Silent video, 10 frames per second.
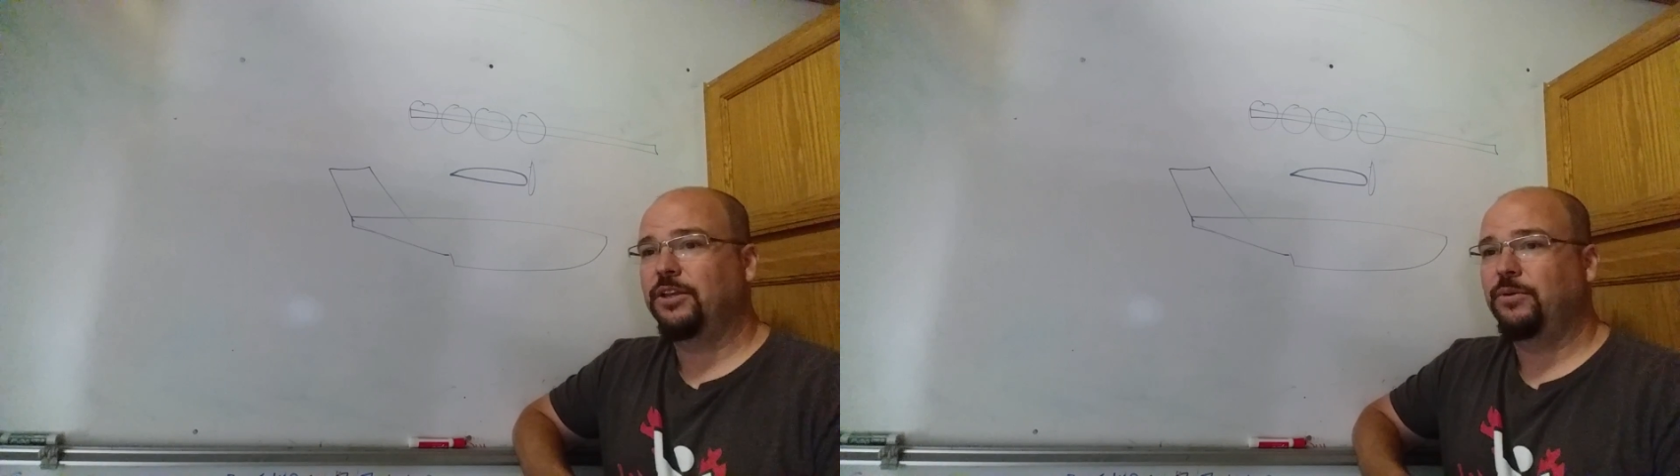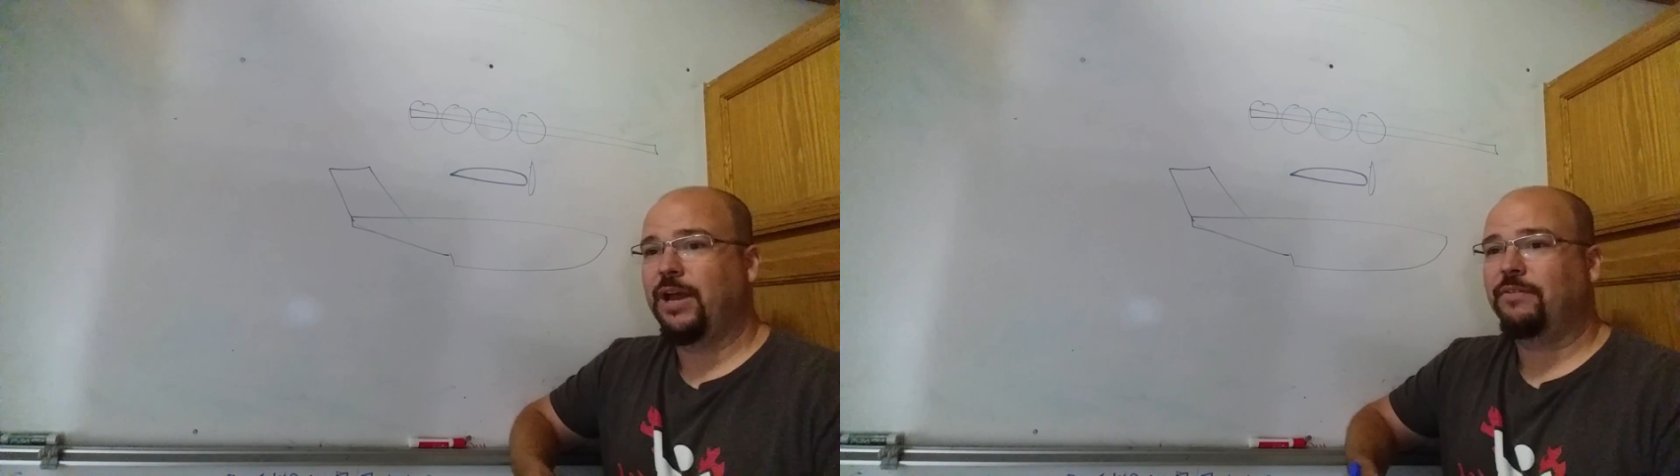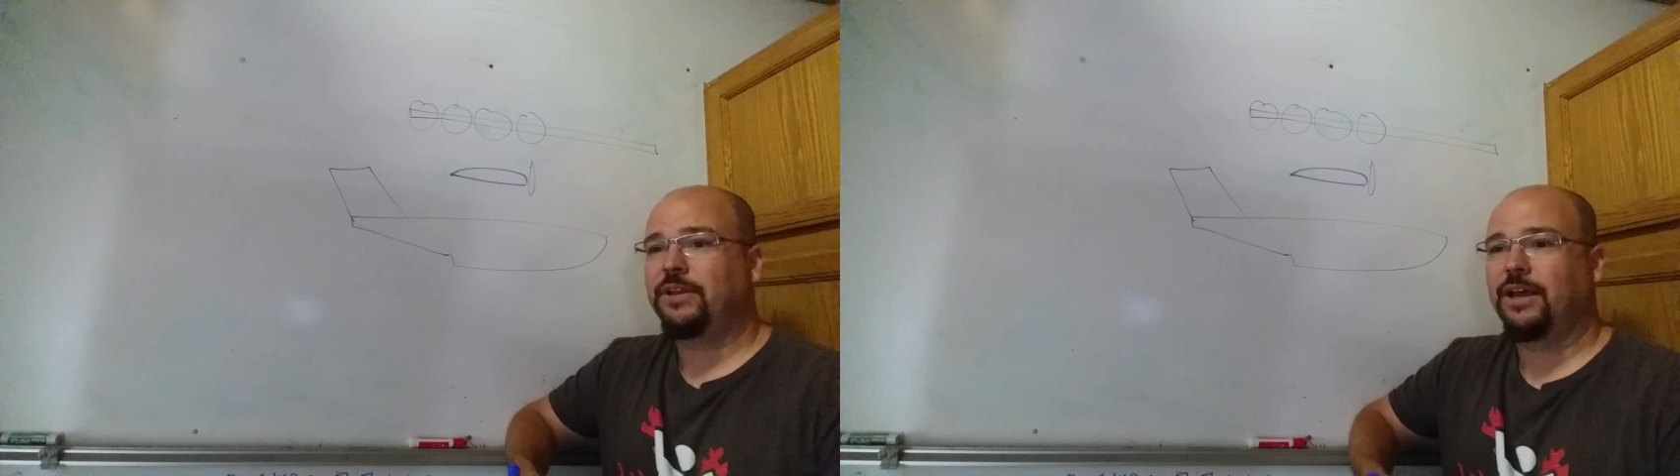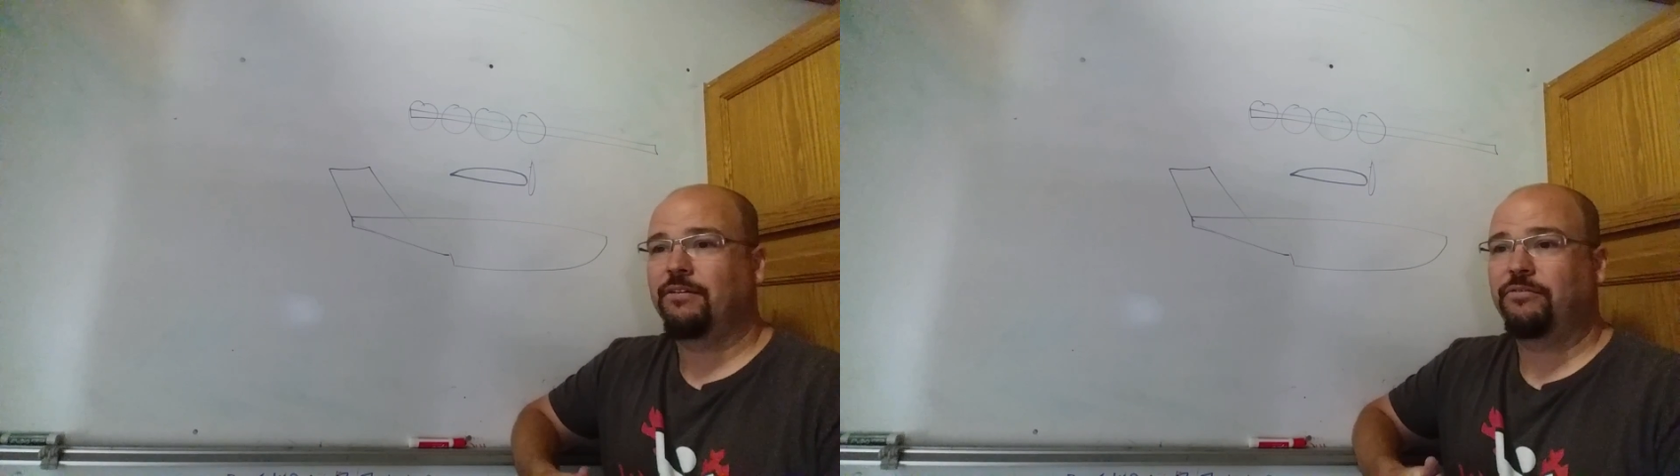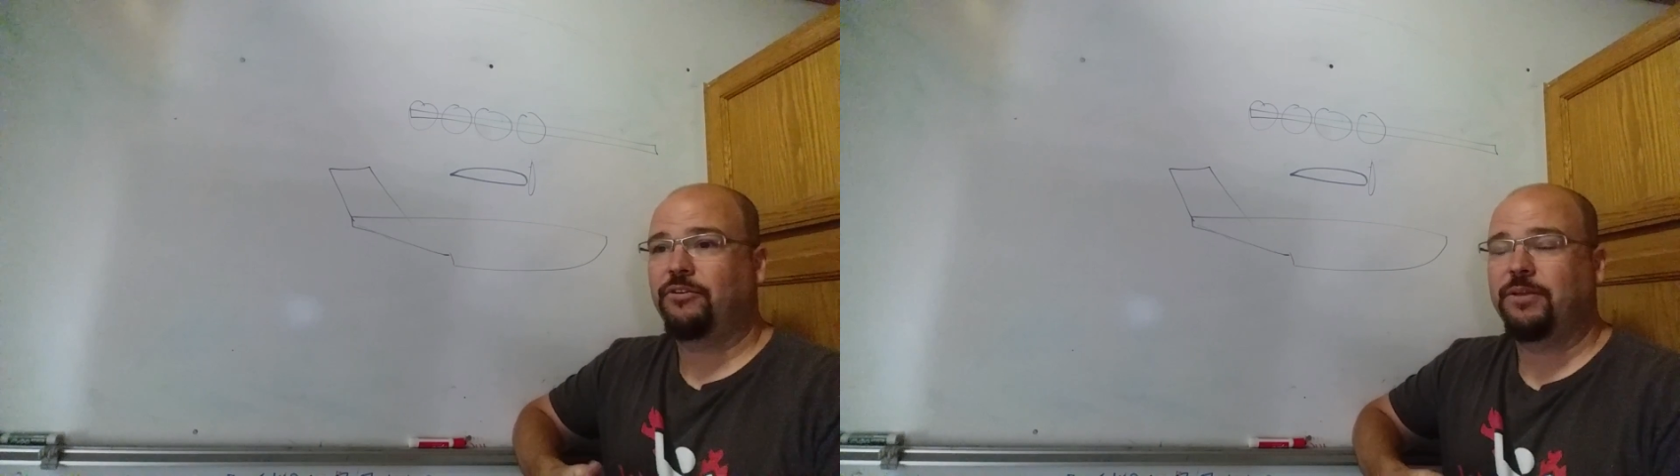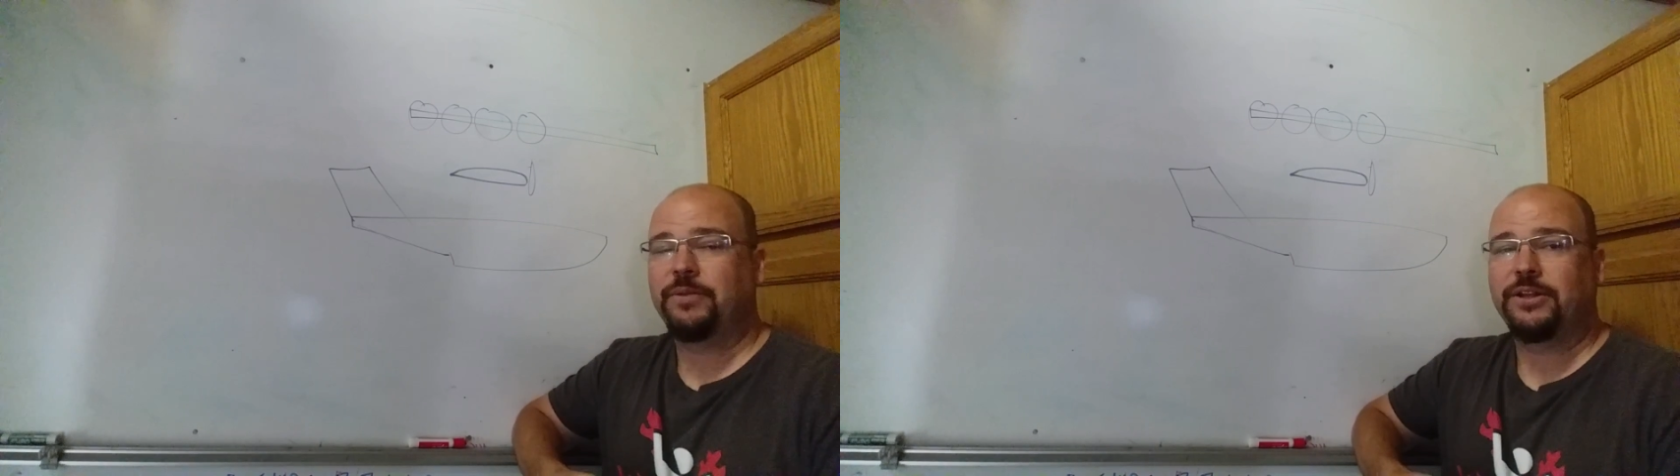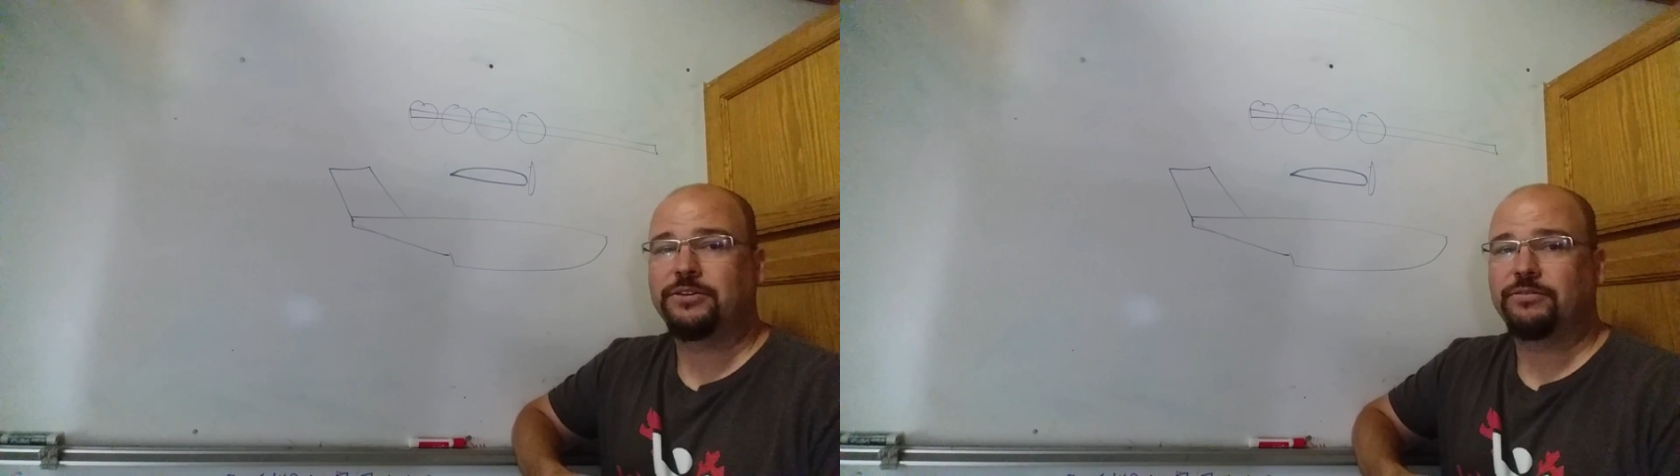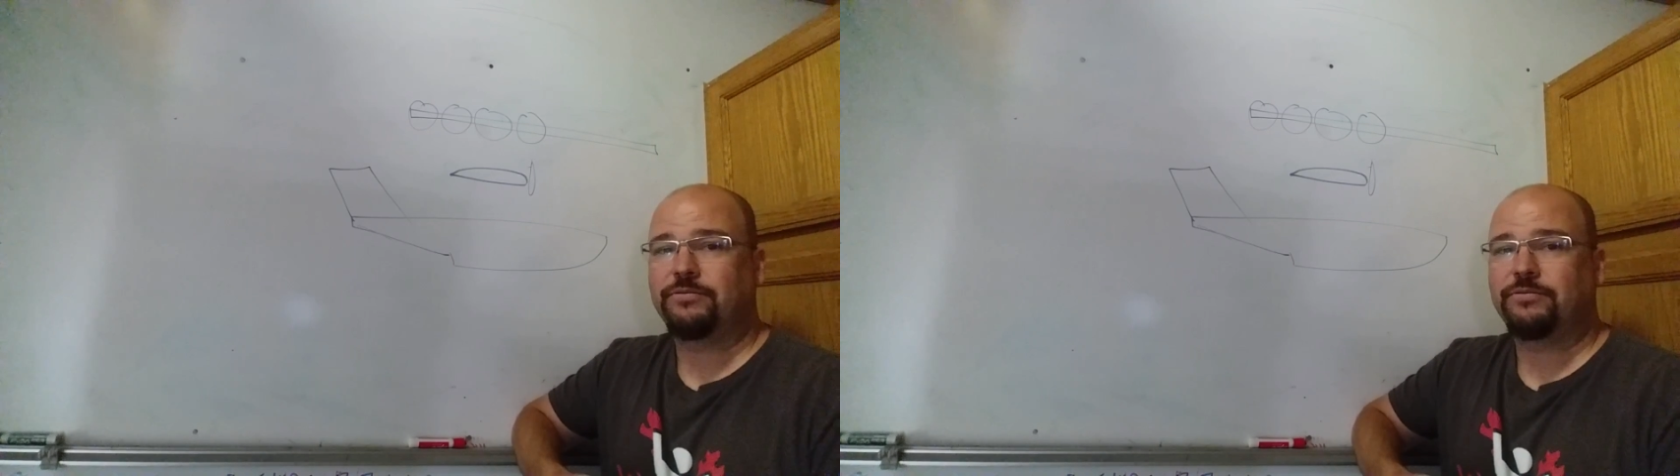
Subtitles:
you have to have 30 minutes